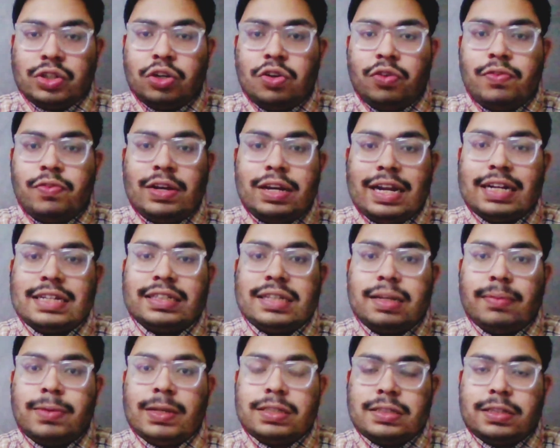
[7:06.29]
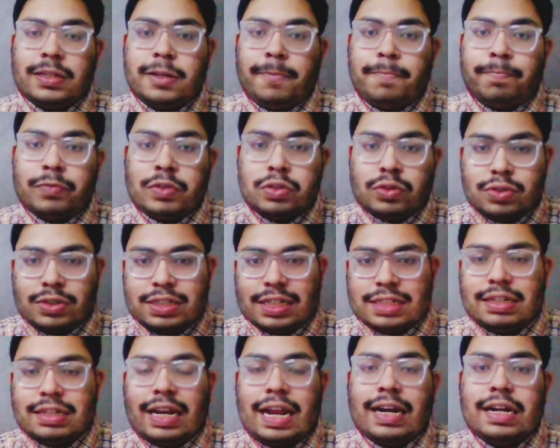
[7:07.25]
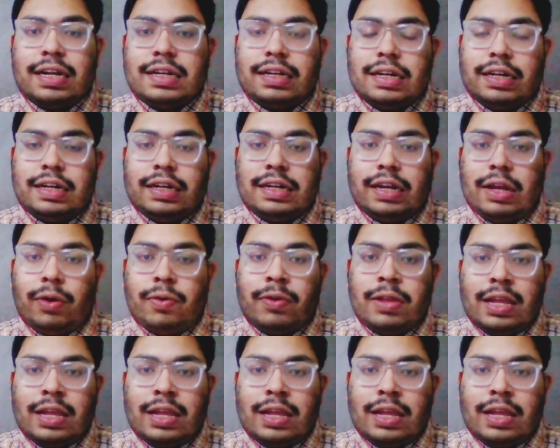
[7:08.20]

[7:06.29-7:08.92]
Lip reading: you will get some answer. So just write it down.